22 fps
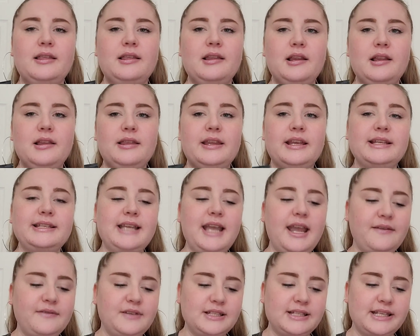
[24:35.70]
This, I
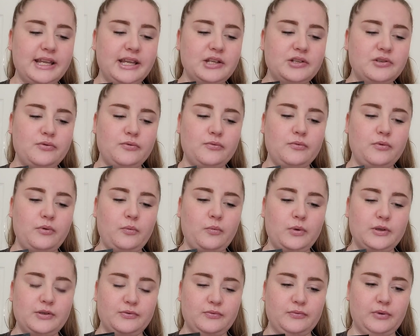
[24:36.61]
have to say,
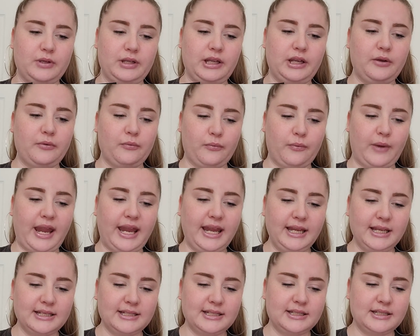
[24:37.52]
was really
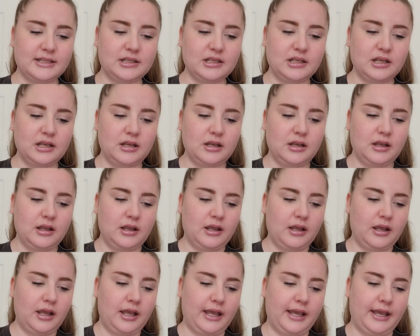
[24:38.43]
great.
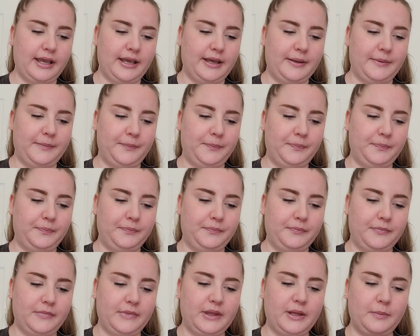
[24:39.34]

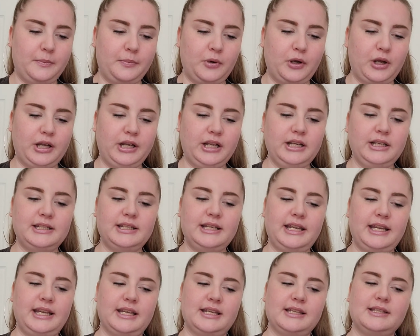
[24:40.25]
The product
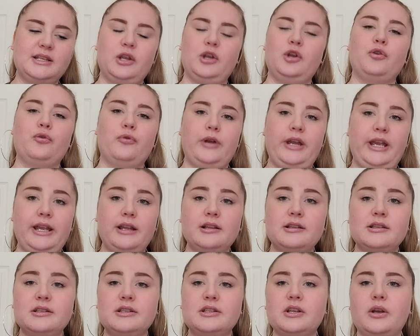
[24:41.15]
is
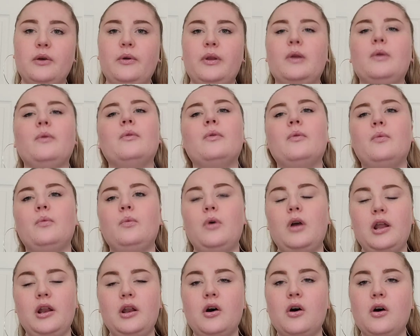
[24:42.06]
green, so it
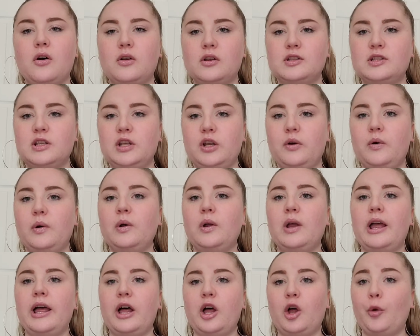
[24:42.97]
would also
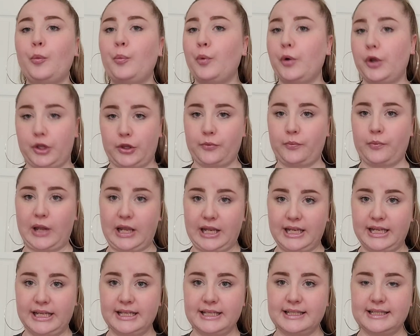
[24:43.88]
help with
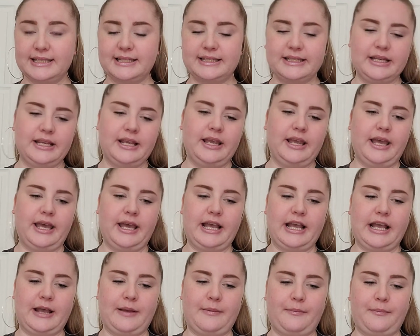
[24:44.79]
redness,
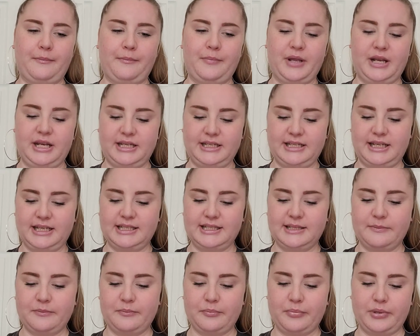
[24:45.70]
but it does
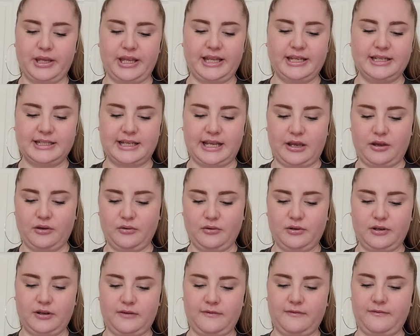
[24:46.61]
blend out
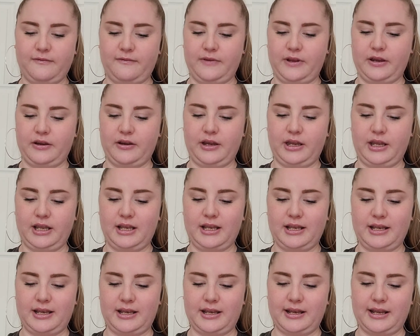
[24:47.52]
very
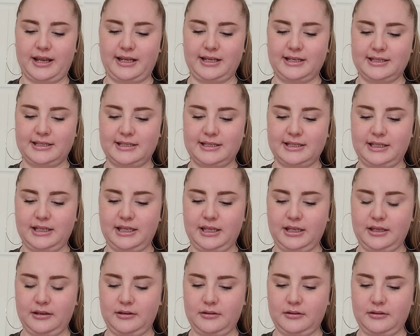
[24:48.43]
nicely.